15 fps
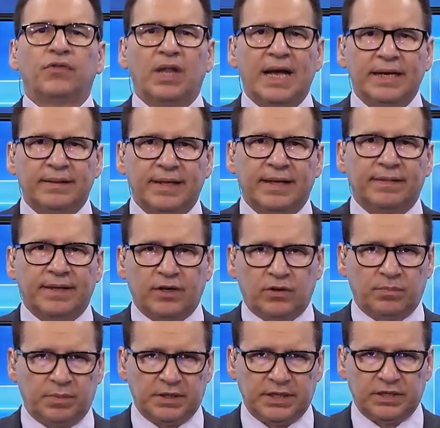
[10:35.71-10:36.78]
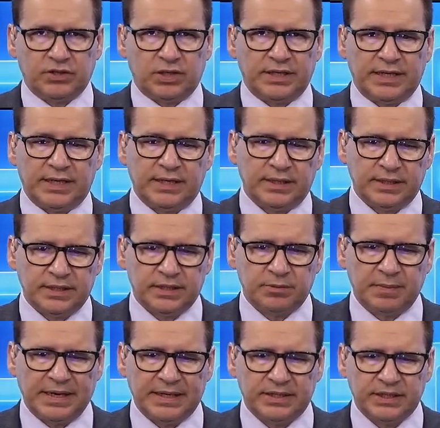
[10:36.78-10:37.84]
like that, that could potentially get into this
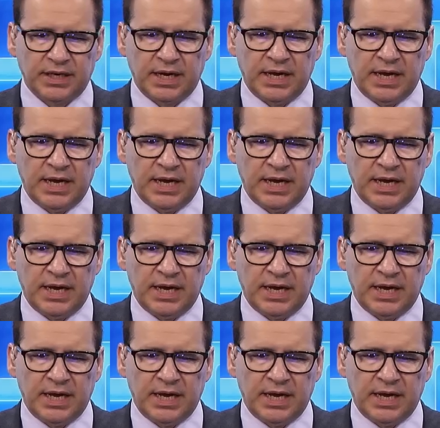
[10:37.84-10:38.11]
space,